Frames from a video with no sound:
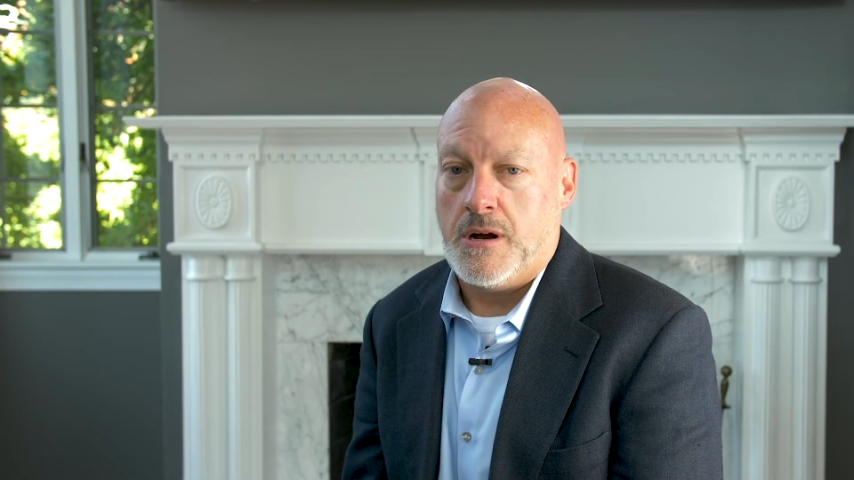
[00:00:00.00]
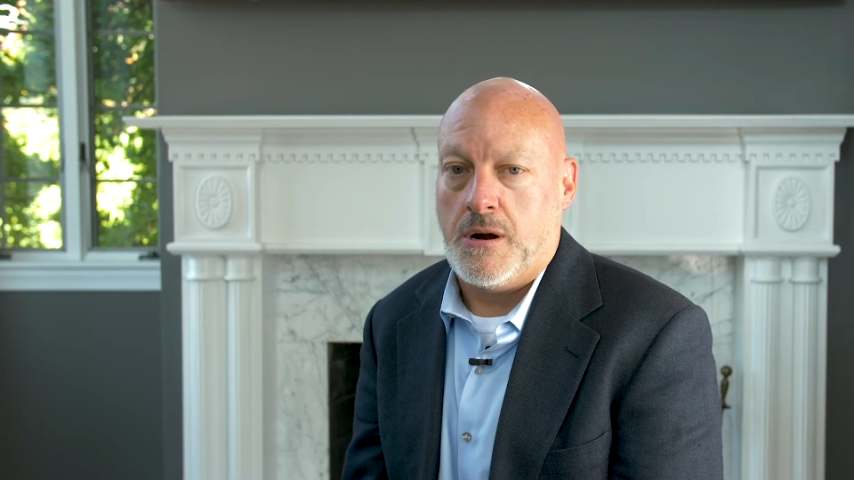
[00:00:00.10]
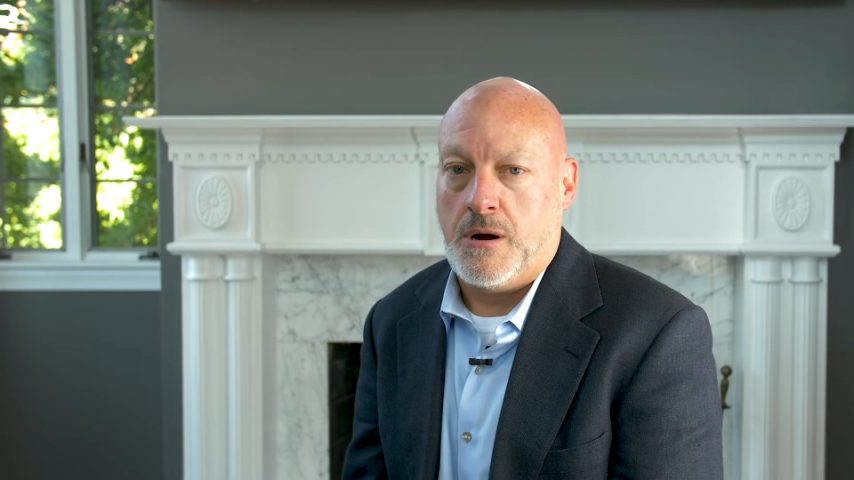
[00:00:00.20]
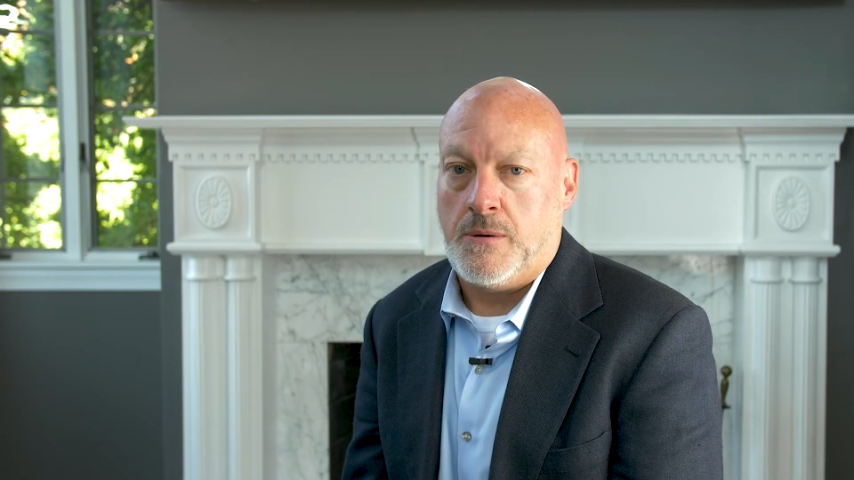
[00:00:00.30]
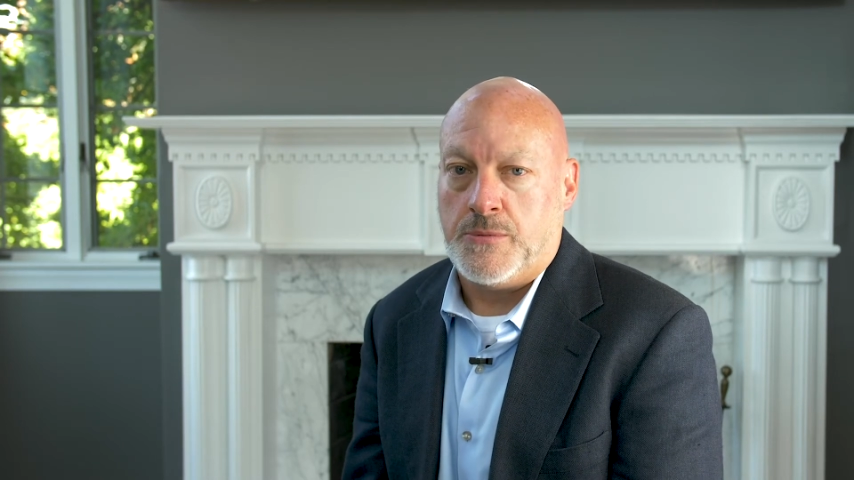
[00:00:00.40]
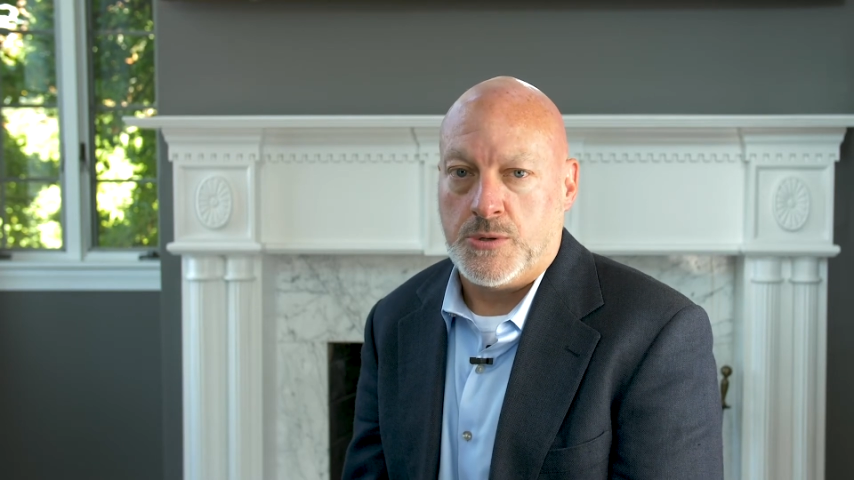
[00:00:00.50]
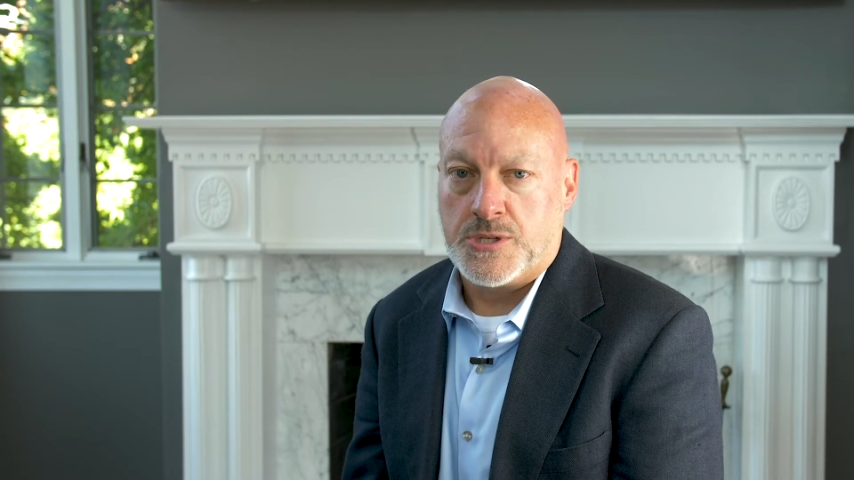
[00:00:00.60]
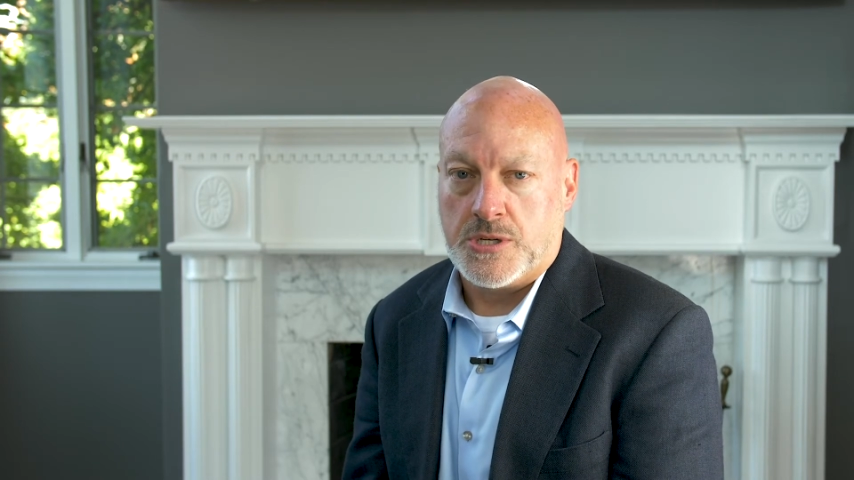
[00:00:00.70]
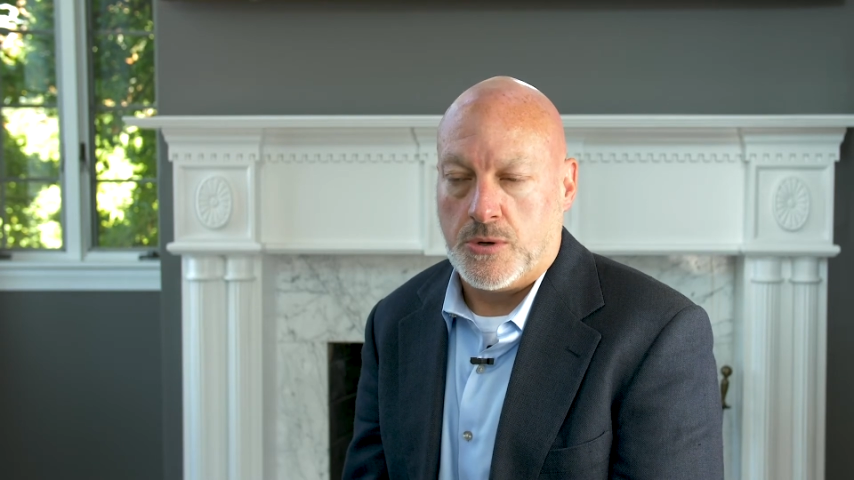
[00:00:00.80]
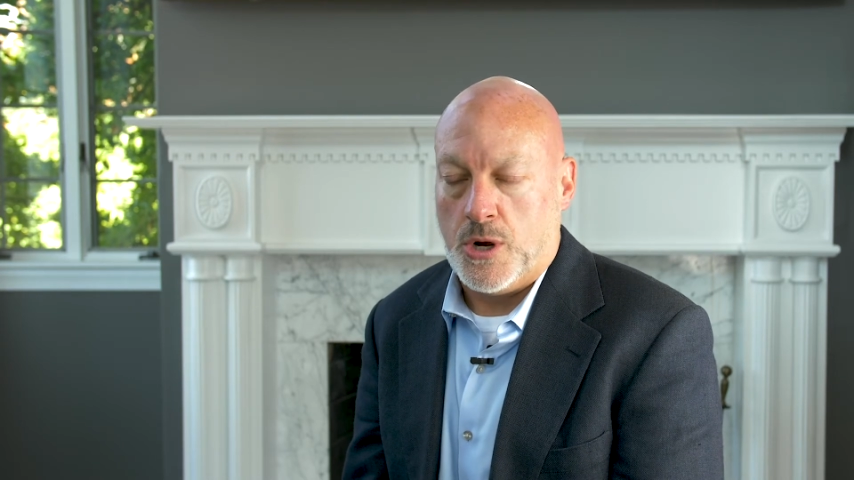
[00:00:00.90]
You
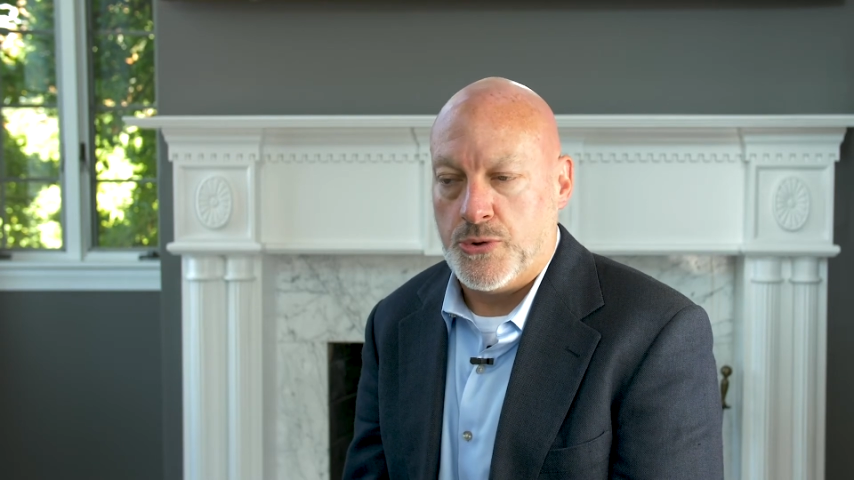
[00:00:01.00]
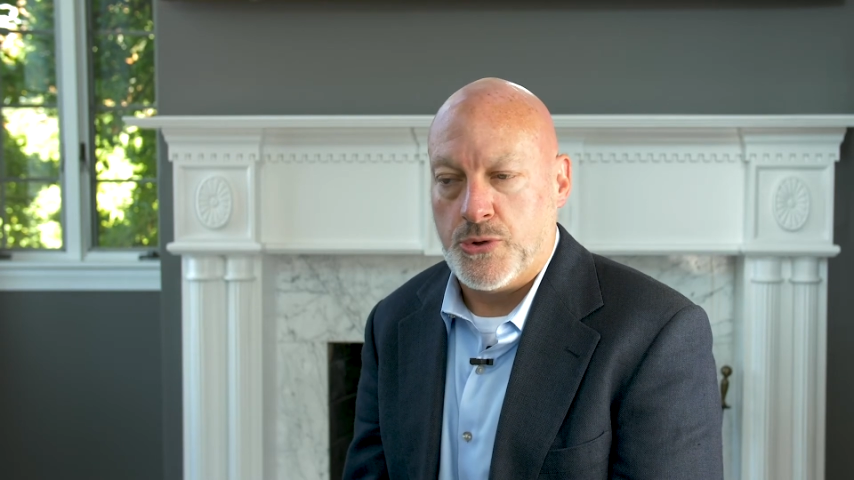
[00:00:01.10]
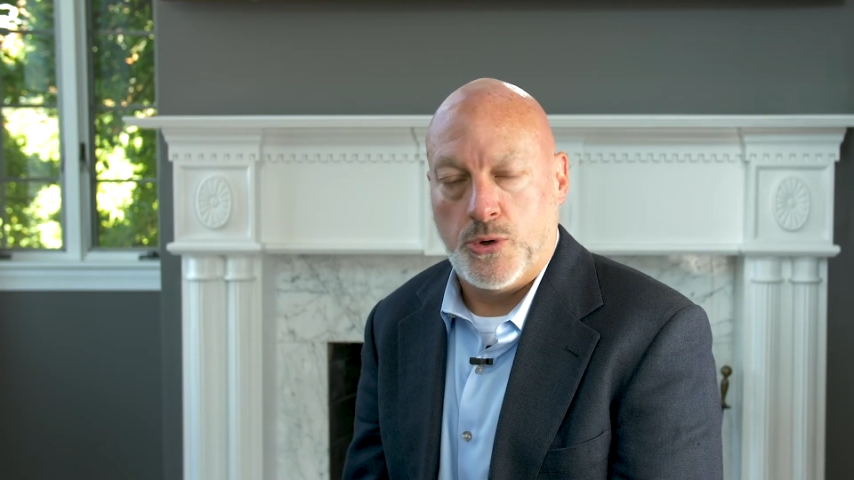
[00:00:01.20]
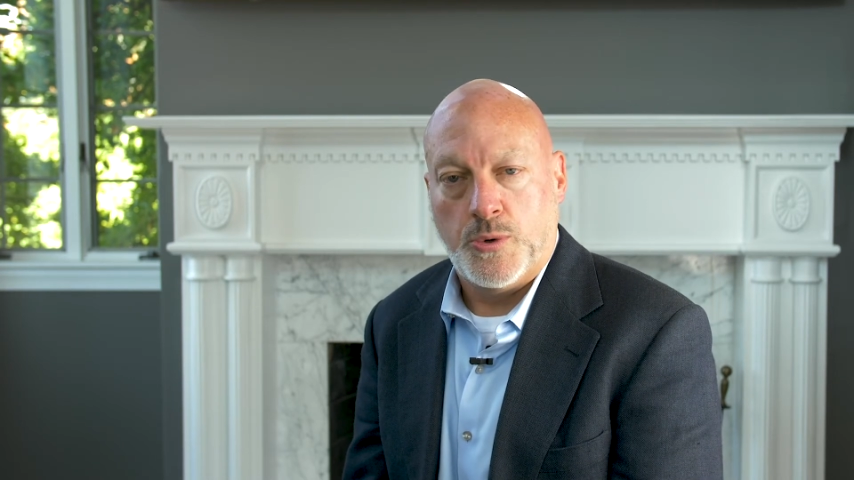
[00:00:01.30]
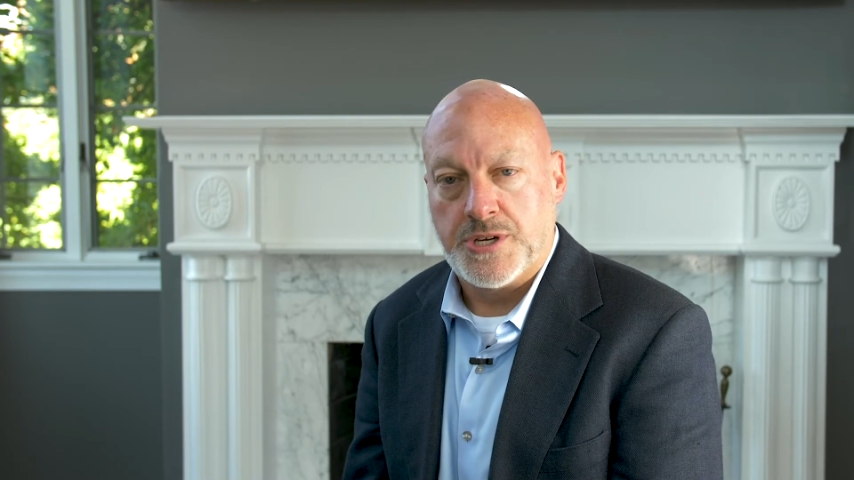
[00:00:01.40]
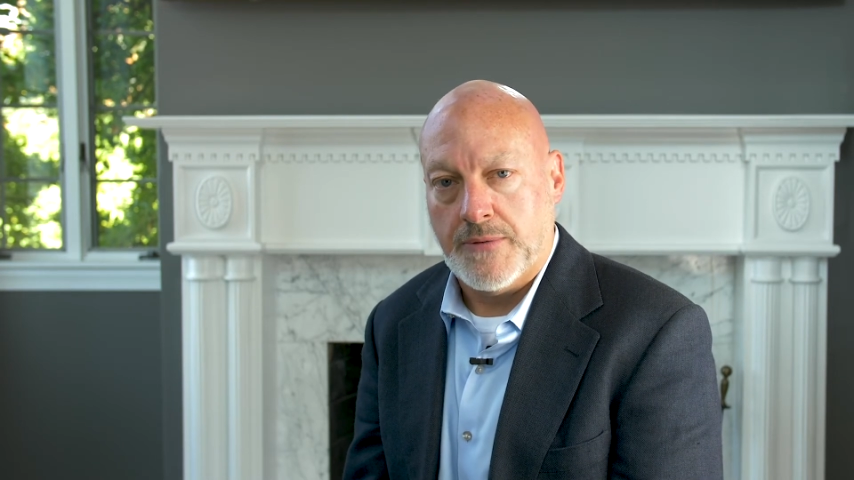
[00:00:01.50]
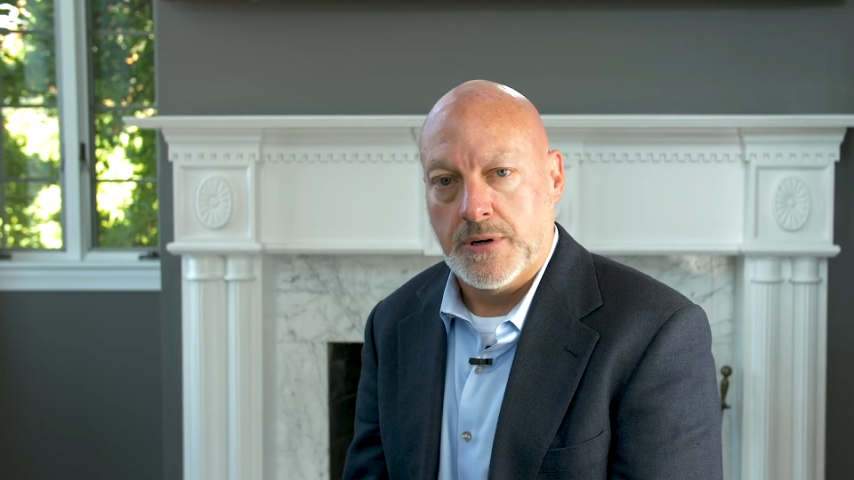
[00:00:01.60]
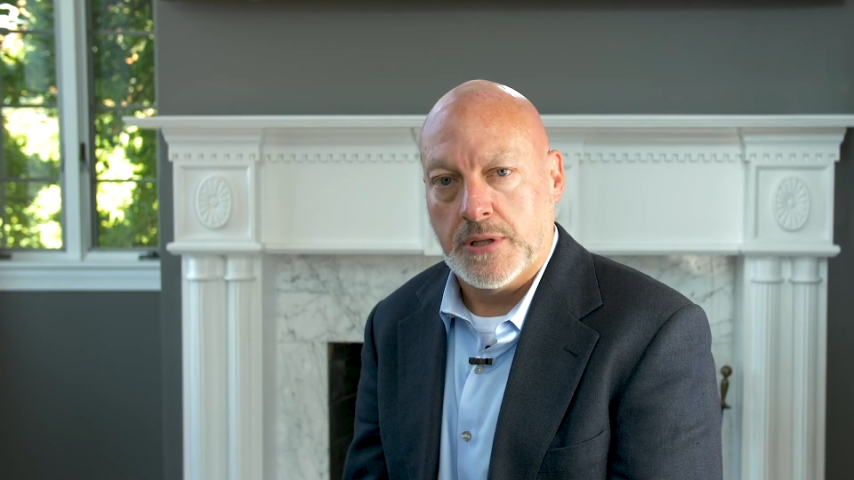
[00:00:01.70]
still go through whichever